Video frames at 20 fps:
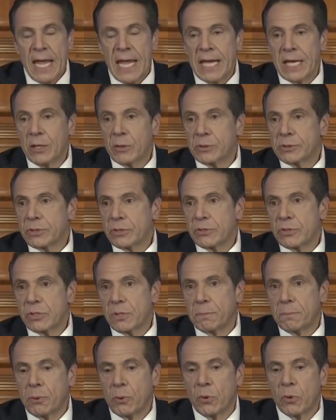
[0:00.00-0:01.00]
It also
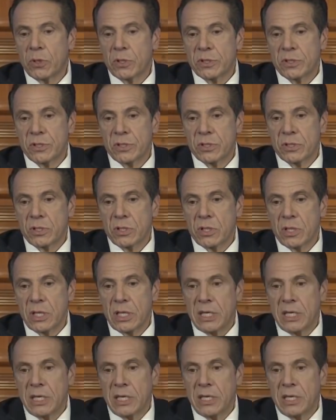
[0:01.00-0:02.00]
supports
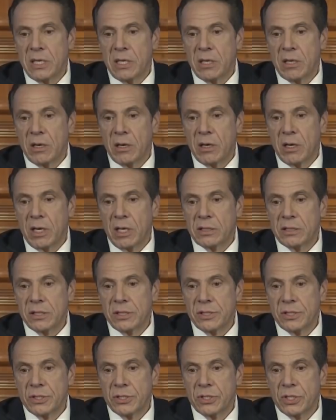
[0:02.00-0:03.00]
the
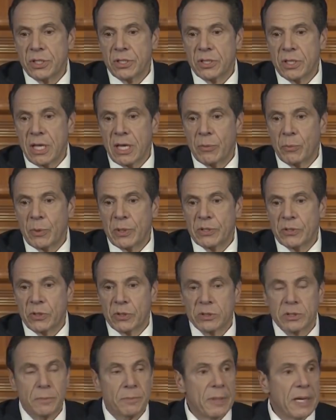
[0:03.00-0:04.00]
decision that we
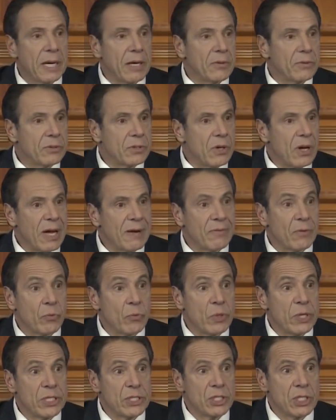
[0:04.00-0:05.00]
talked about to have a
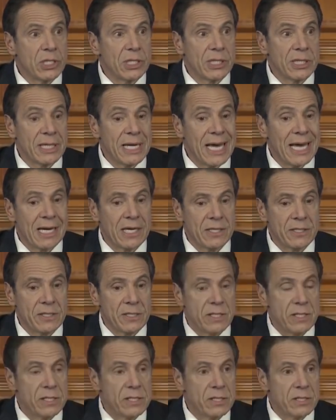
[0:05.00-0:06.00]
regional
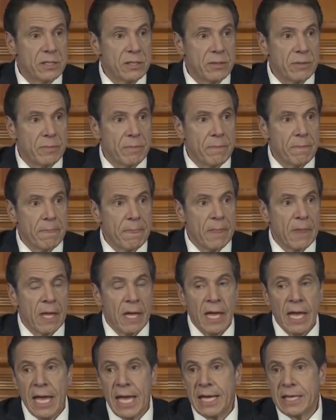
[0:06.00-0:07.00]
analysis
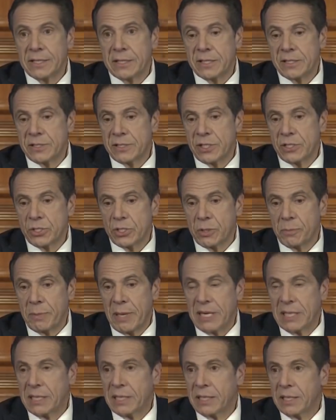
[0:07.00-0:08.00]
and
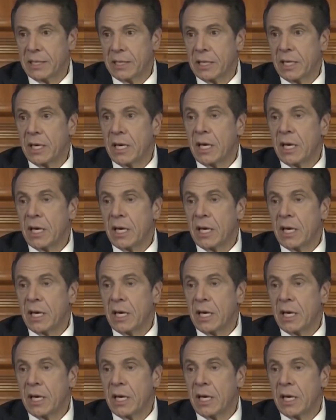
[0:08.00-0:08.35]
decision-making.